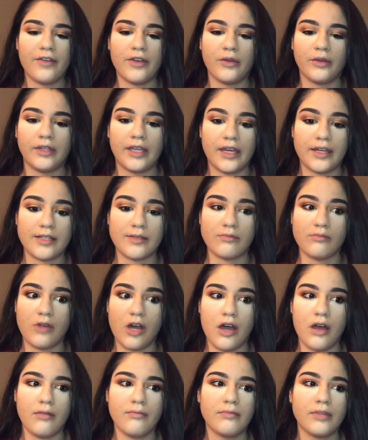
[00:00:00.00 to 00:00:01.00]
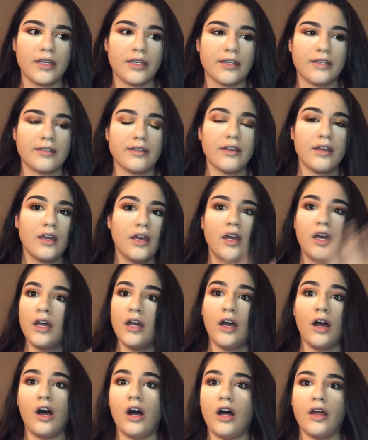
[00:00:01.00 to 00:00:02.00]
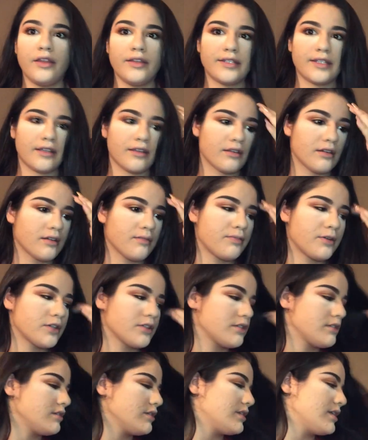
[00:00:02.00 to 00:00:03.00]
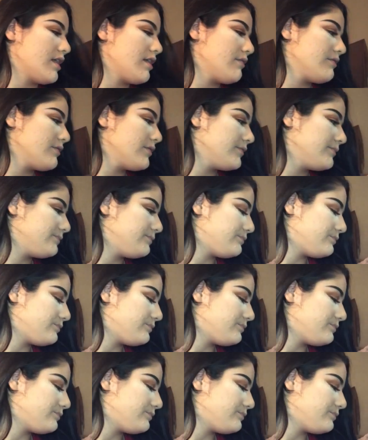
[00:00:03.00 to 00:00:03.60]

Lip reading: He only had his mom, because all this other personal stuff.